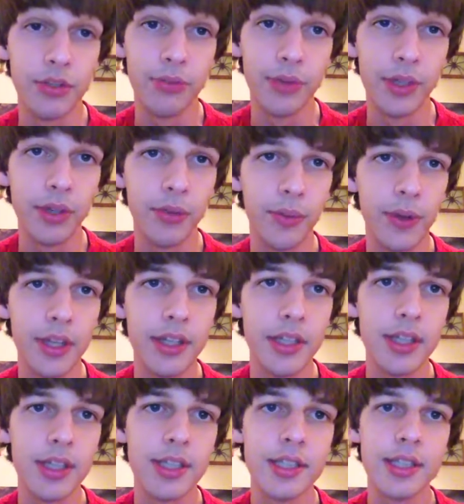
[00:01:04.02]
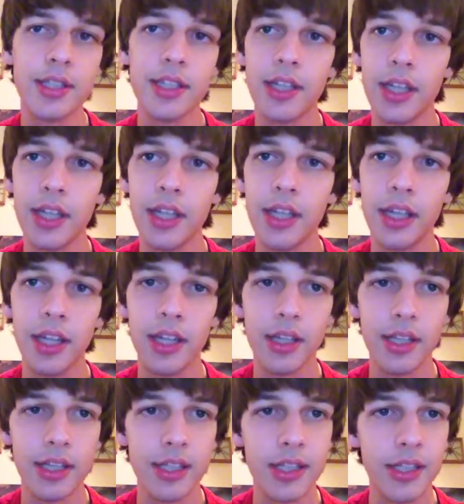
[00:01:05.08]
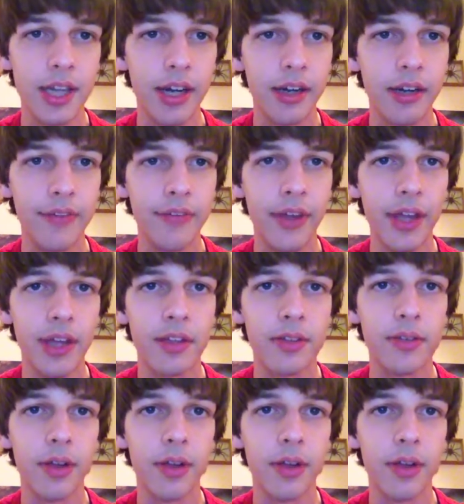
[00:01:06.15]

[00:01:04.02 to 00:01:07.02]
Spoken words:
really win this entire event.